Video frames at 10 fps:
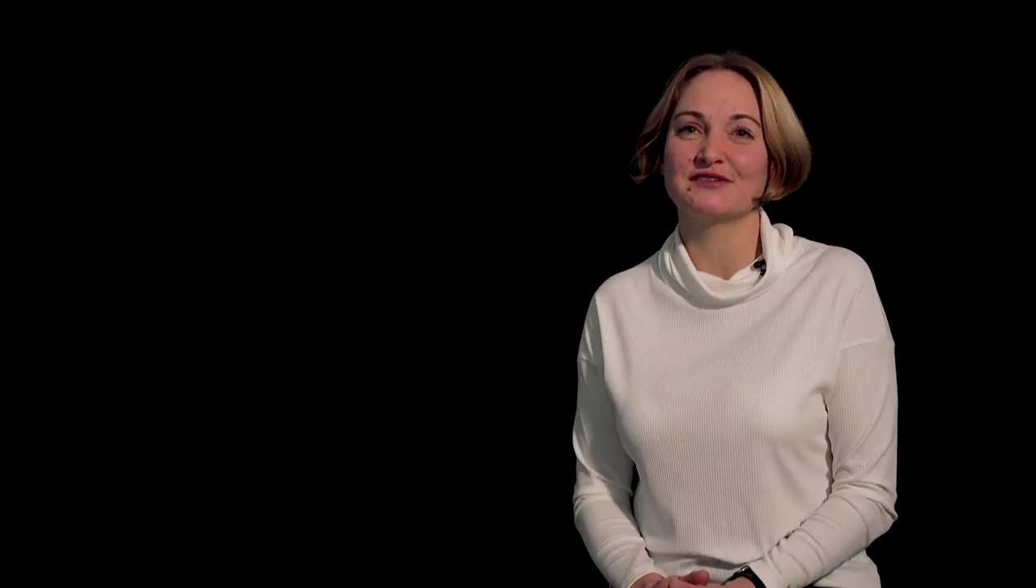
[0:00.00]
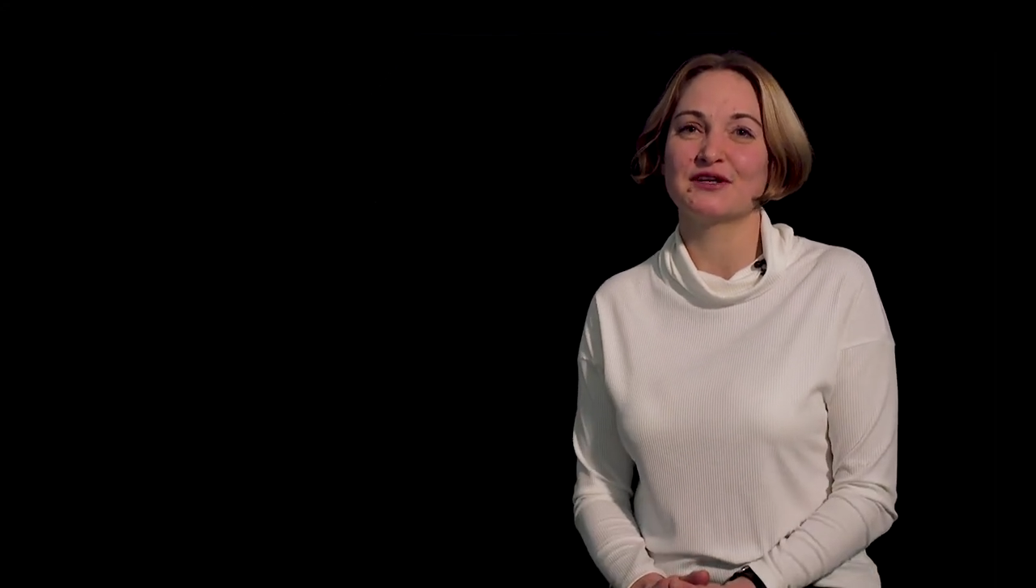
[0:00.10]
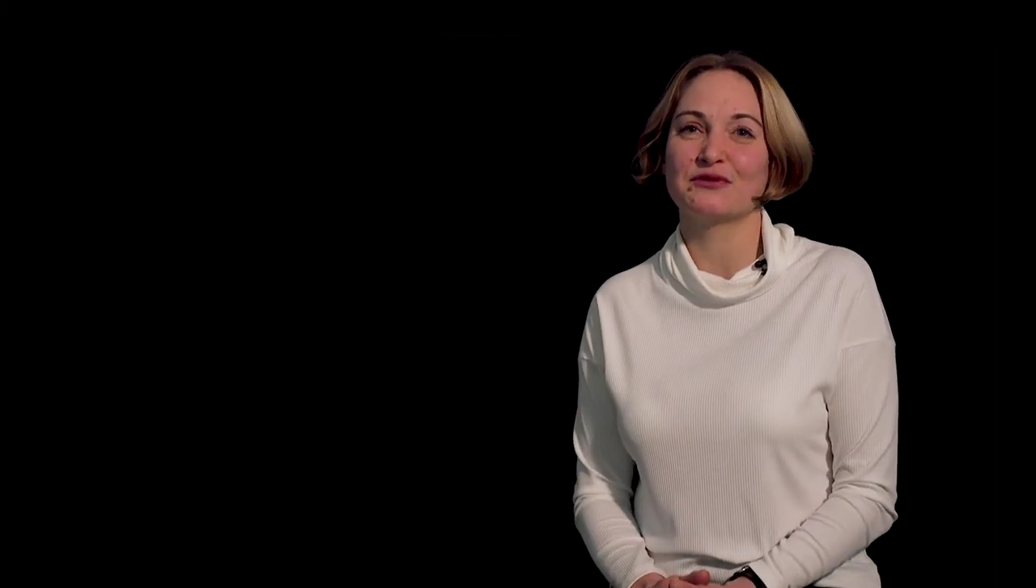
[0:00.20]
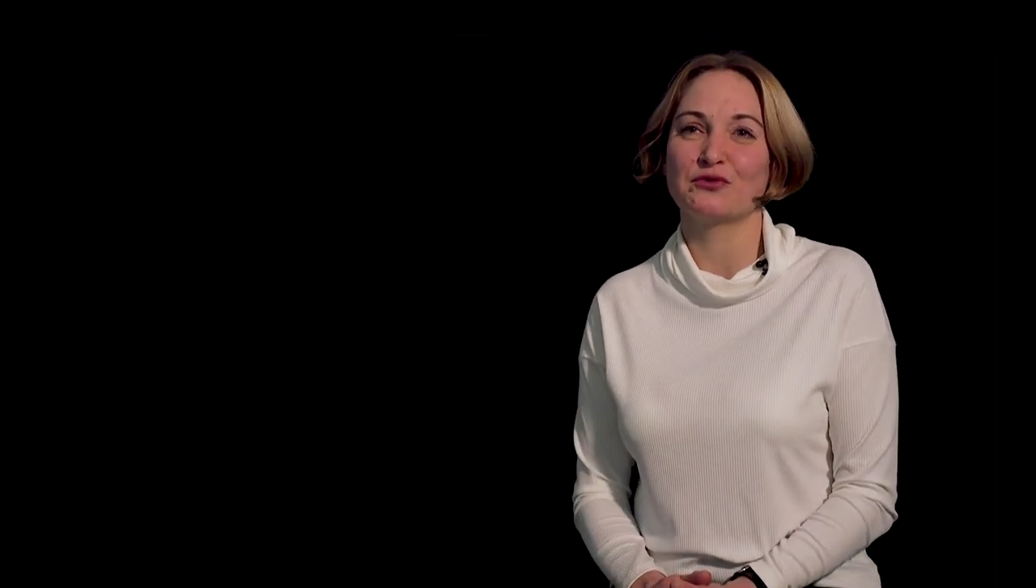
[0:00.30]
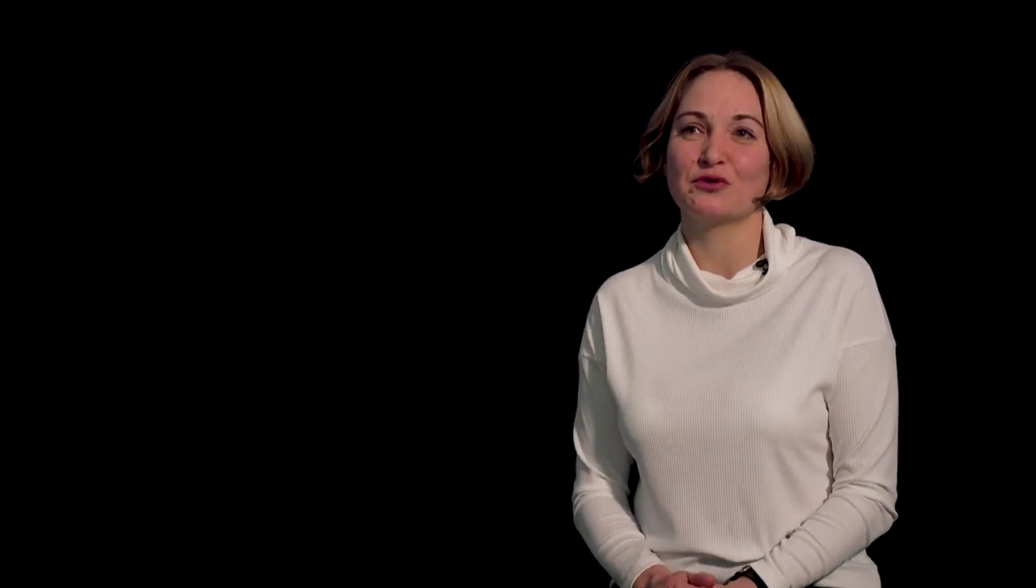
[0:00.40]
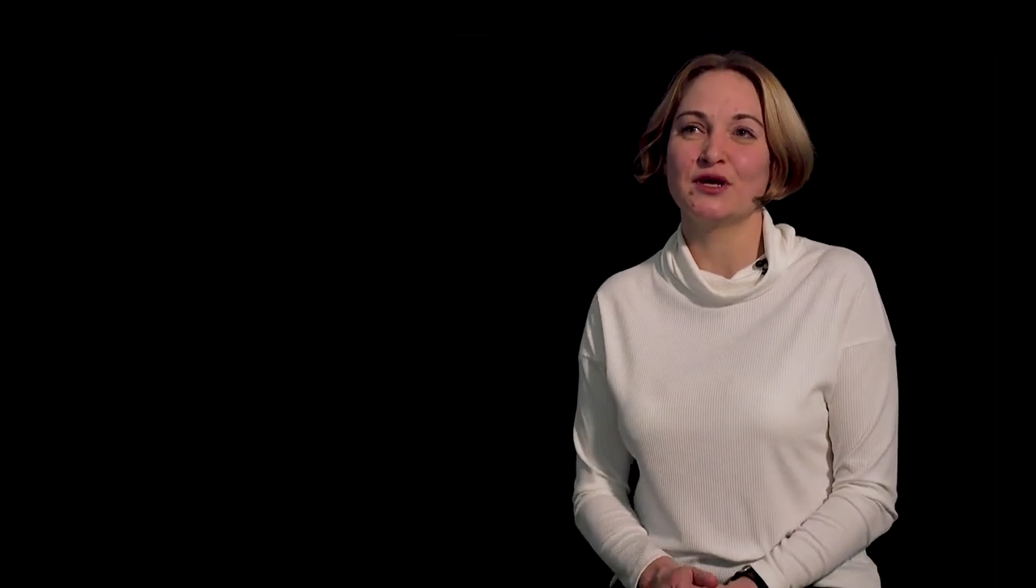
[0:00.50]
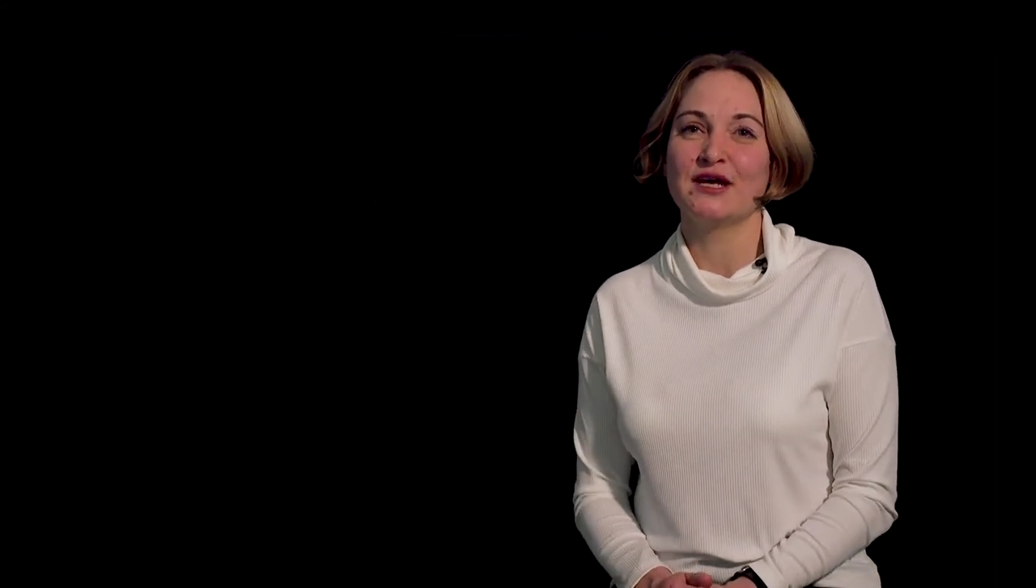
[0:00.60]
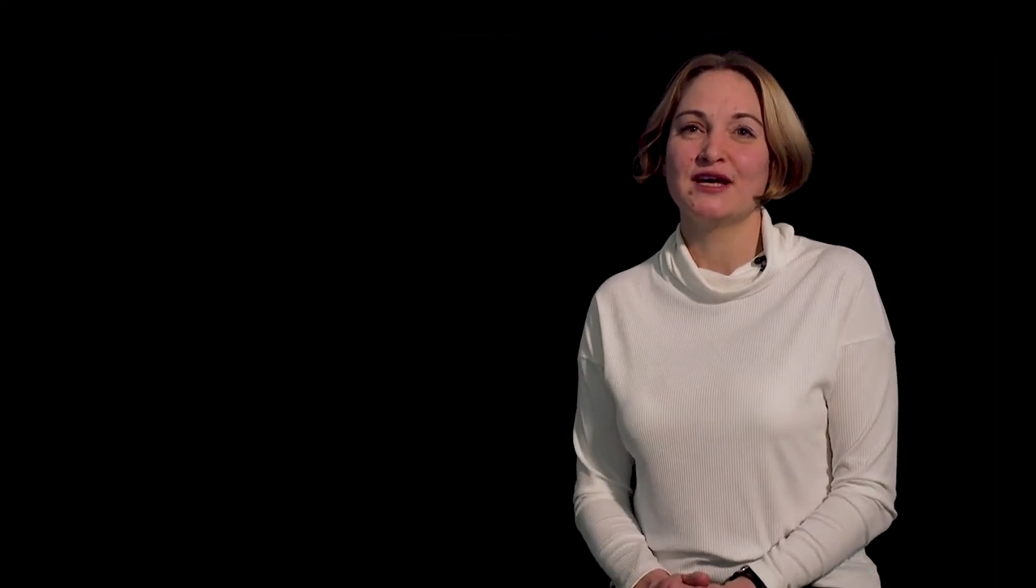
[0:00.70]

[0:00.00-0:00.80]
There were